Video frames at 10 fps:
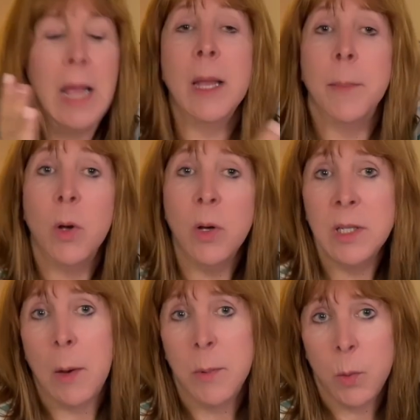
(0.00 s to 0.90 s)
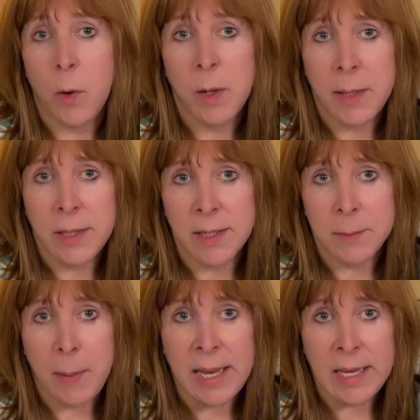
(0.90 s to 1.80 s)
Now, because I was worried about this
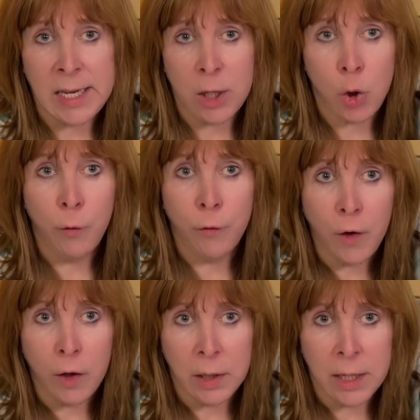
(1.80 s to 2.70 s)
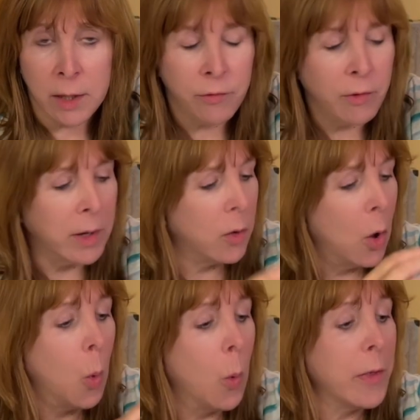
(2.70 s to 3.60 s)
bag getting too full in the front
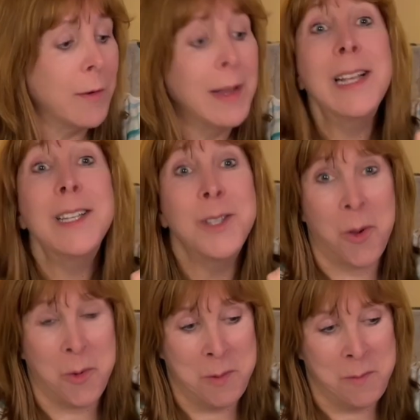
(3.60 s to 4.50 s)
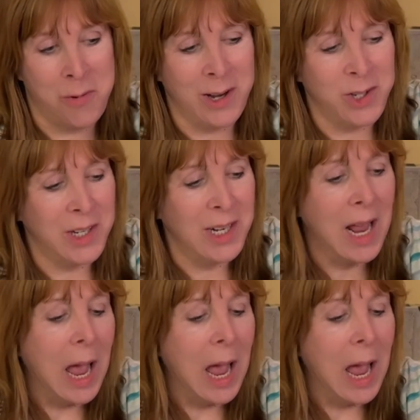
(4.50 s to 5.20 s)
where there is no compression,